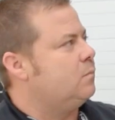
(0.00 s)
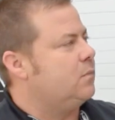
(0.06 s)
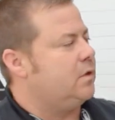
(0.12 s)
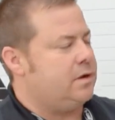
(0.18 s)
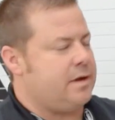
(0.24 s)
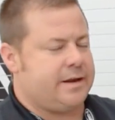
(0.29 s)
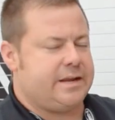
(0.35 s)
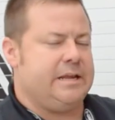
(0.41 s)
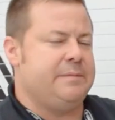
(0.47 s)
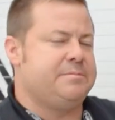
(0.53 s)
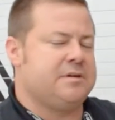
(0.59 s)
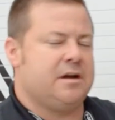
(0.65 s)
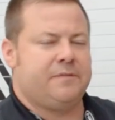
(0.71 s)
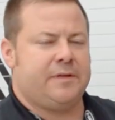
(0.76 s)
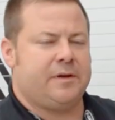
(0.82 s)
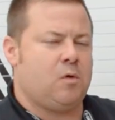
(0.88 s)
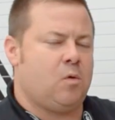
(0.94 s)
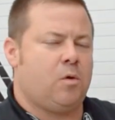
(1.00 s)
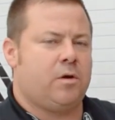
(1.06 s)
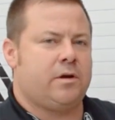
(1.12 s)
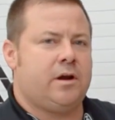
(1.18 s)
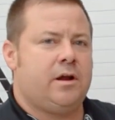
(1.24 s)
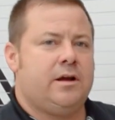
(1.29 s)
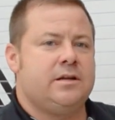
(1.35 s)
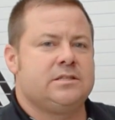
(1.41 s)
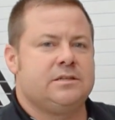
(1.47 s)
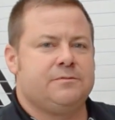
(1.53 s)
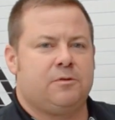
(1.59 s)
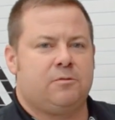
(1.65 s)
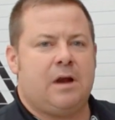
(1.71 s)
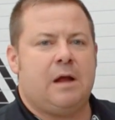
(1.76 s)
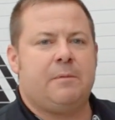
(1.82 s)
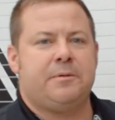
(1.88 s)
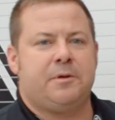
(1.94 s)
and that keeps everything organized and
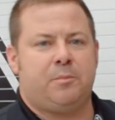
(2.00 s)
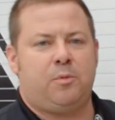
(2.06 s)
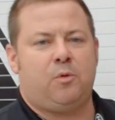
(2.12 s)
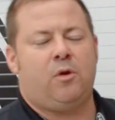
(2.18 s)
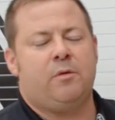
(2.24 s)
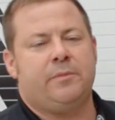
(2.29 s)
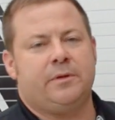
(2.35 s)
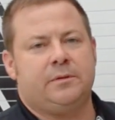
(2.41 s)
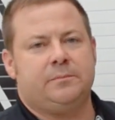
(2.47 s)
for rapid deployment.